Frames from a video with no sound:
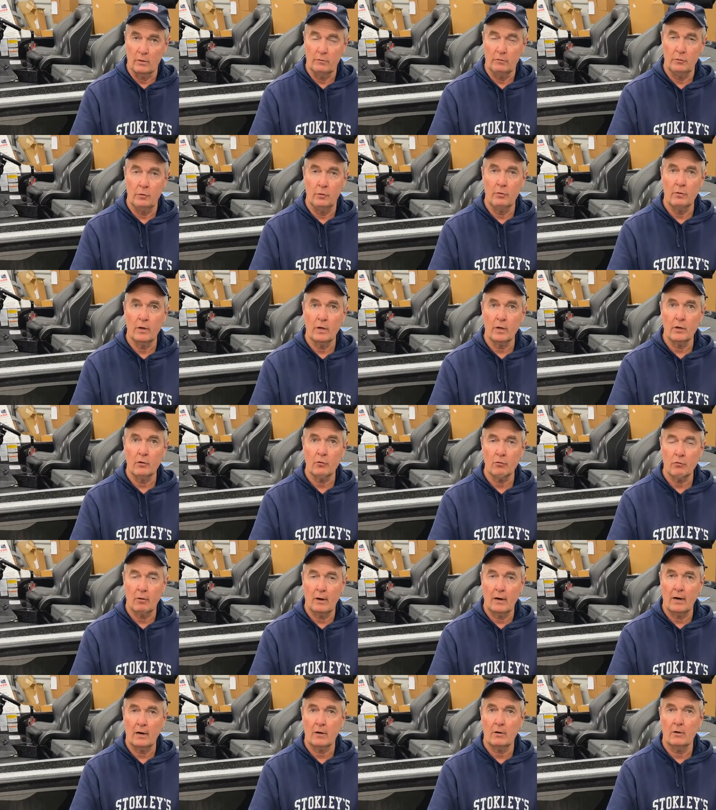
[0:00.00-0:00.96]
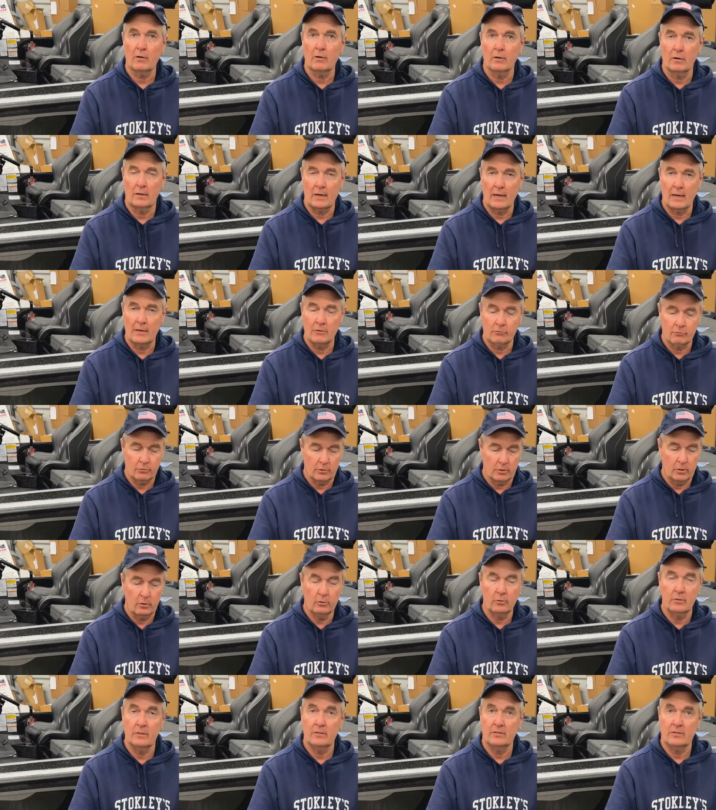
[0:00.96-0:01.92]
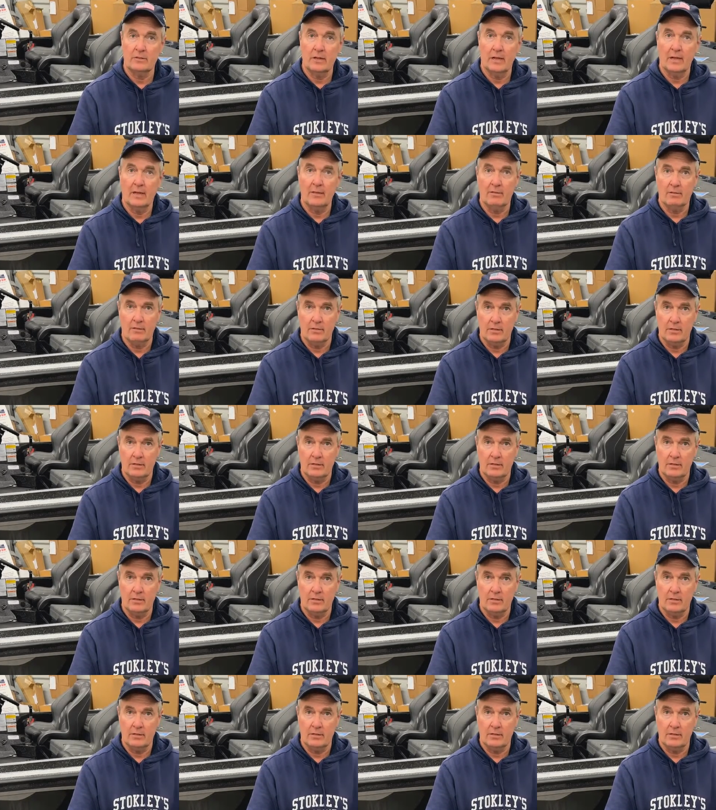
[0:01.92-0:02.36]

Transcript: If you've got a tracker, a Nitro that's got